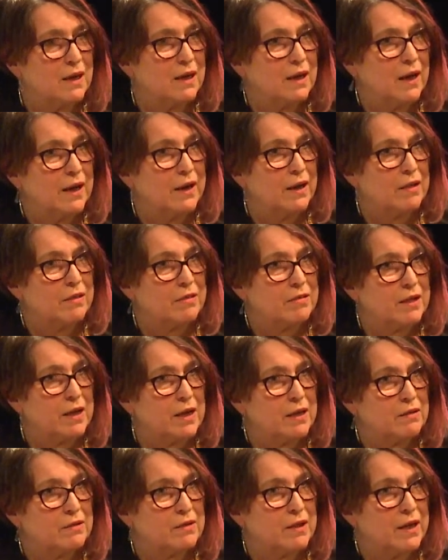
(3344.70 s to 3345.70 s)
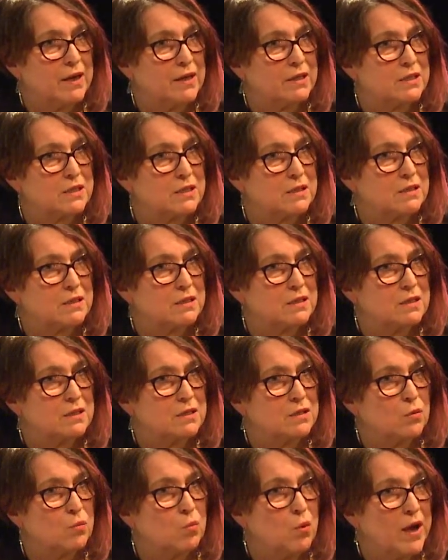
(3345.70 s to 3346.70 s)
And I think that
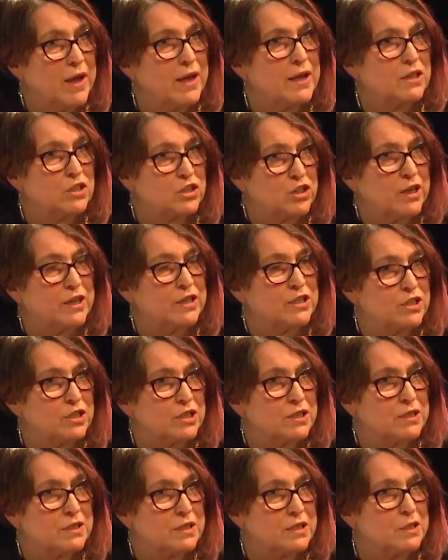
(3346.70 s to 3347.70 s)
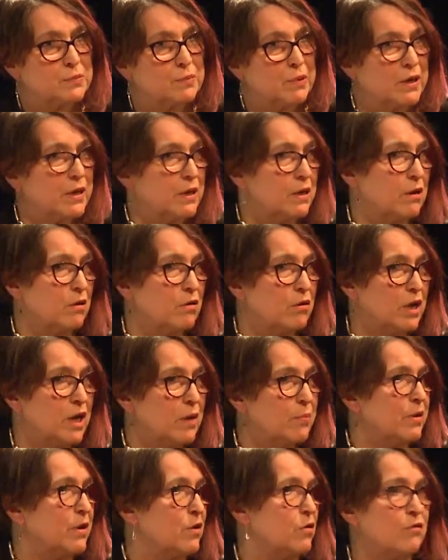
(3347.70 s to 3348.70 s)
the way it changes is by you
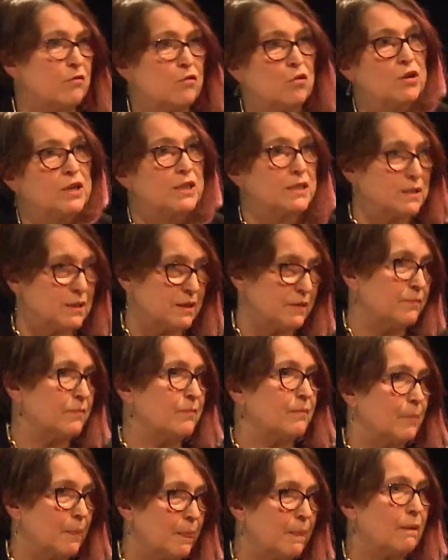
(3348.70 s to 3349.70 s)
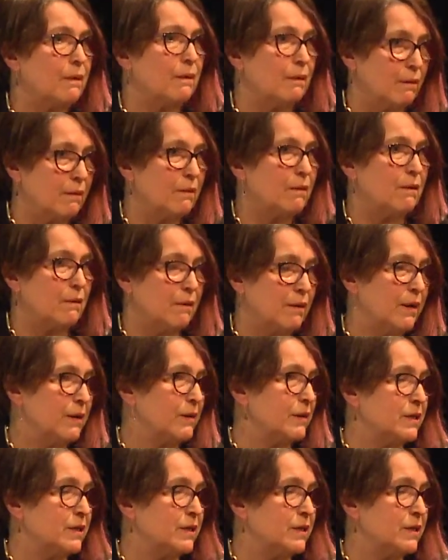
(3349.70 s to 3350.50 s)
keeping your voice and